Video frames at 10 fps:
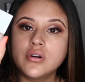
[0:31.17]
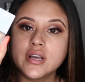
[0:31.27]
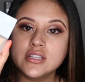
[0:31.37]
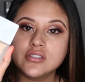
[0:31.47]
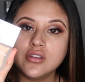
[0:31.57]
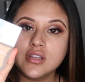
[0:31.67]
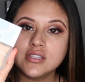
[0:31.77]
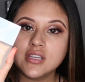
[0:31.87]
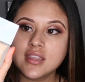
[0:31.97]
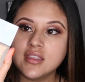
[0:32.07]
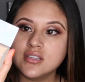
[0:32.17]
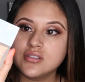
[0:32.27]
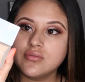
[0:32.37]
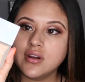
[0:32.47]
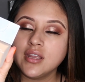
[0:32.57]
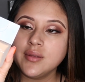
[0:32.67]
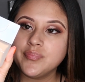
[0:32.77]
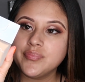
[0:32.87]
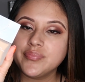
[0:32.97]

Okay, so it's like this, right?